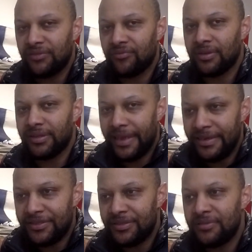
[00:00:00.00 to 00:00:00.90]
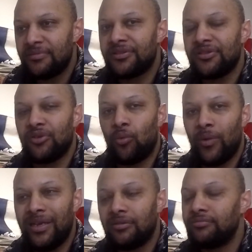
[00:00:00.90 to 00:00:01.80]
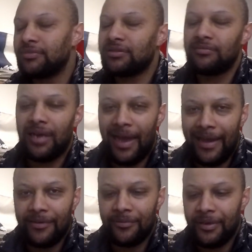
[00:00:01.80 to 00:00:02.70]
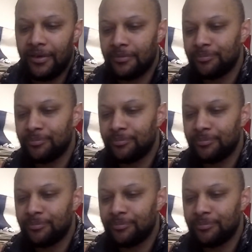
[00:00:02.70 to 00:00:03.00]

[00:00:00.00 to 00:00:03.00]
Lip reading: relates to the wheel, I don't know.